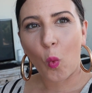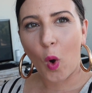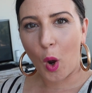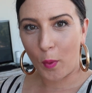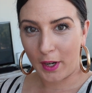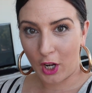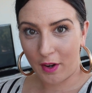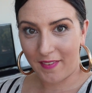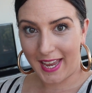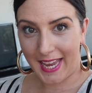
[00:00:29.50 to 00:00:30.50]
What are we
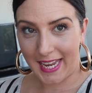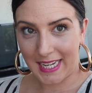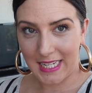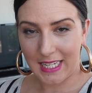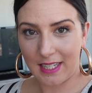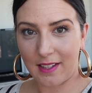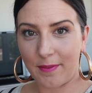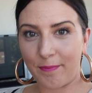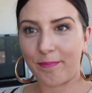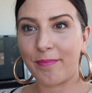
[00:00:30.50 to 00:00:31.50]
gonna find?
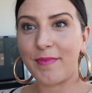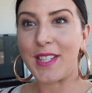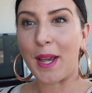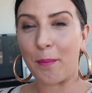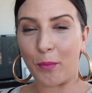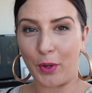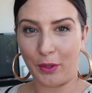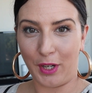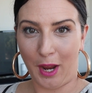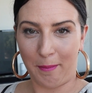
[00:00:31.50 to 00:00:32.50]
Something
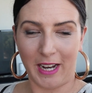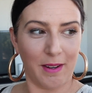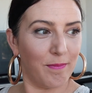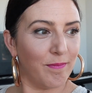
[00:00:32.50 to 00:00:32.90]
really yummy.